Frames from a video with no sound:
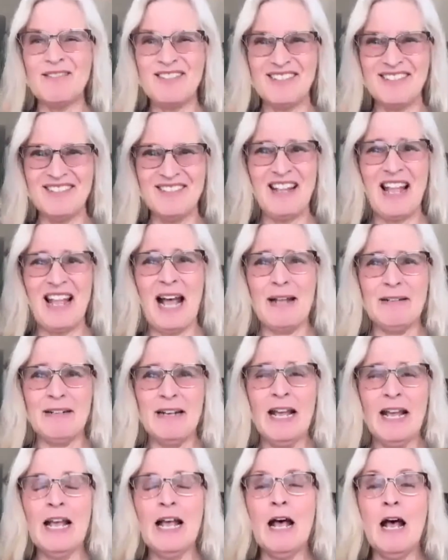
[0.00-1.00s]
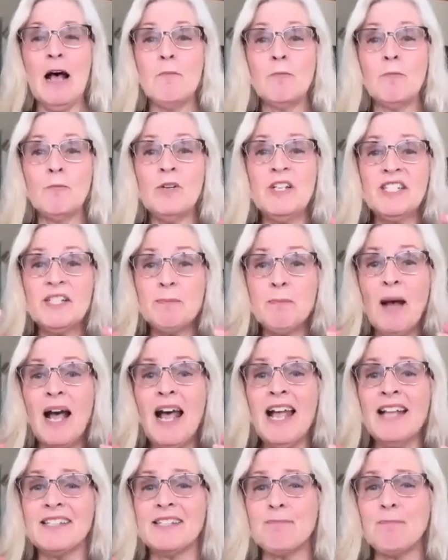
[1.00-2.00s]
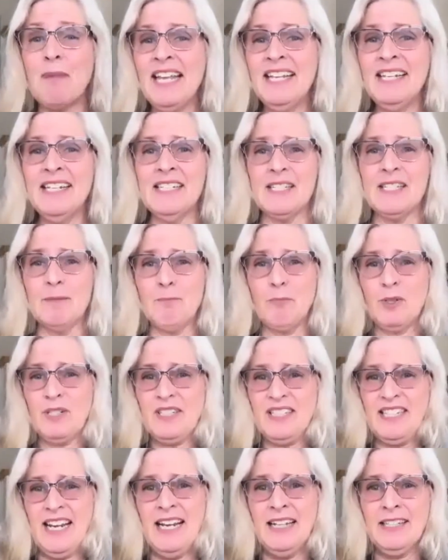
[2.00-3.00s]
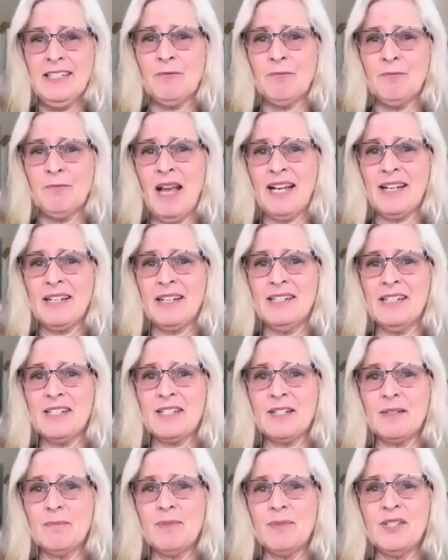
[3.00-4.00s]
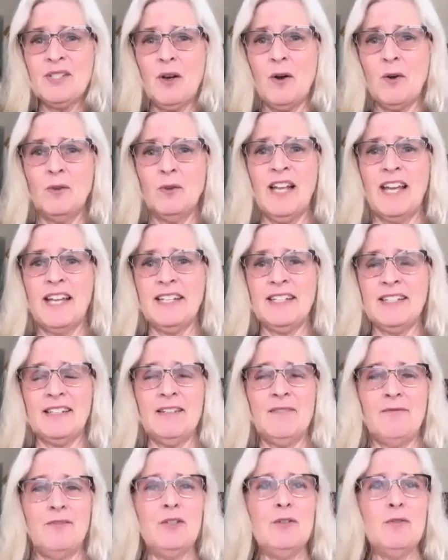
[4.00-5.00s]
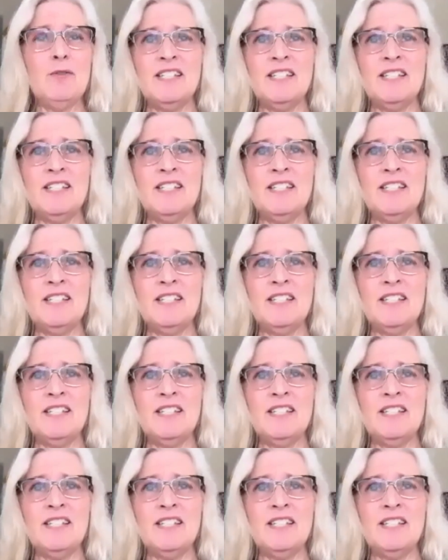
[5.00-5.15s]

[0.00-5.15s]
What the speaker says: that response. Pain is a protective mechanism. So like if you see